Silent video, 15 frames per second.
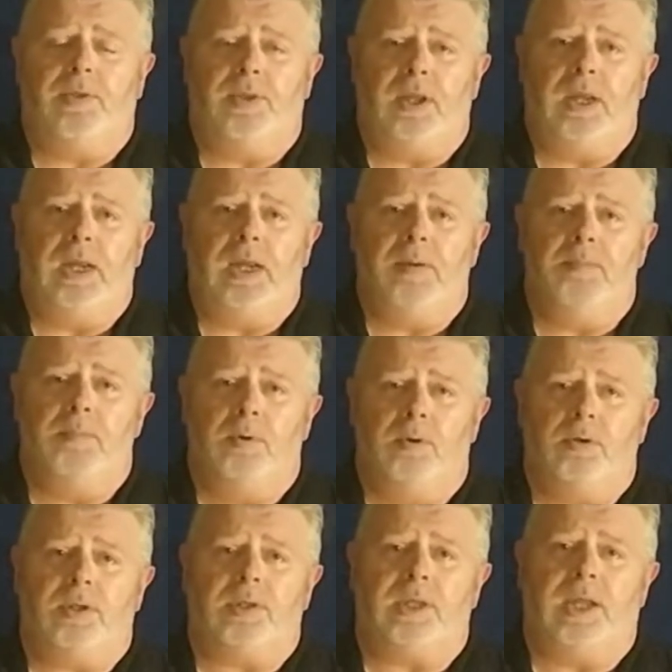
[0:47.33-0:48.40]
the
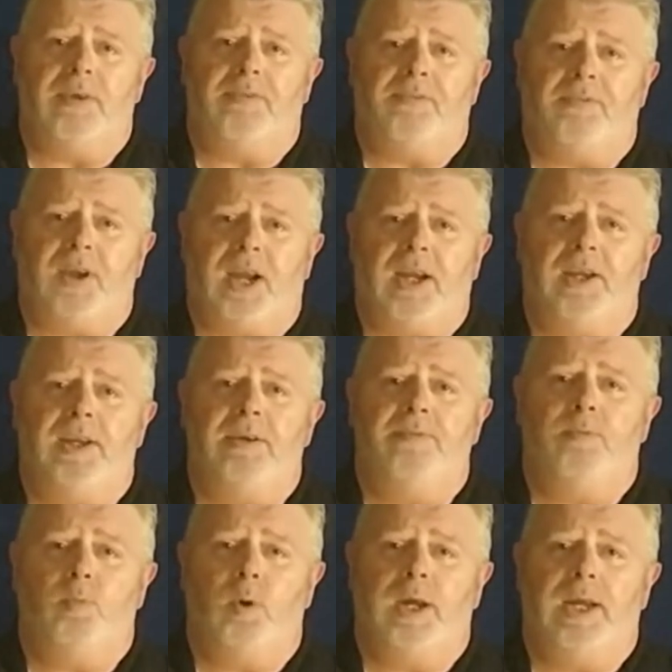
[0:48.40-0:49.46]
most
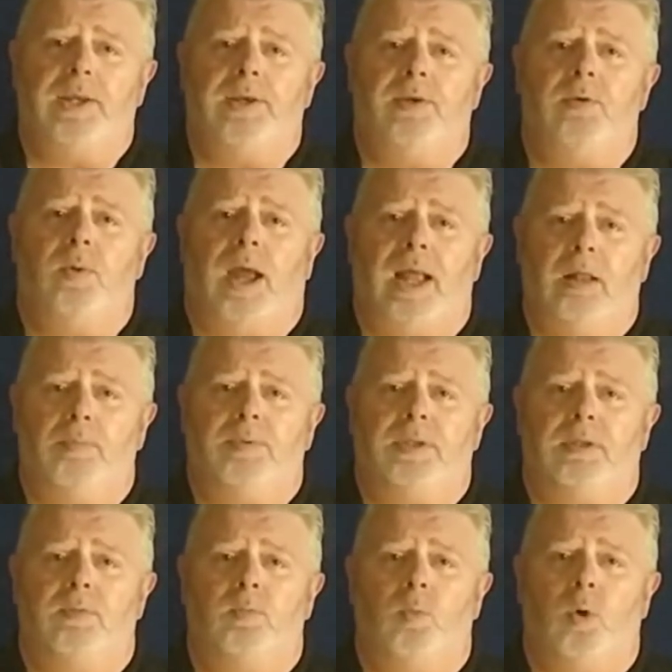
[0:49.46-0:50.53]
effective way to help
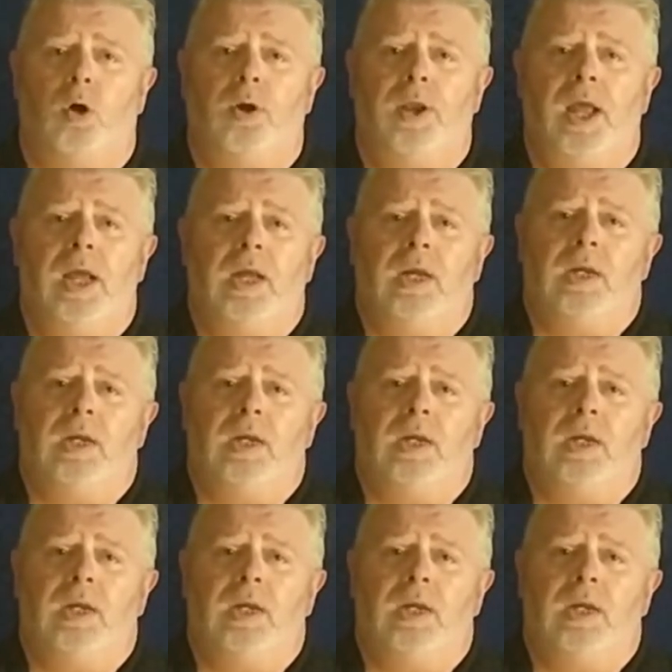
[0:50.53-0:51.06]
someone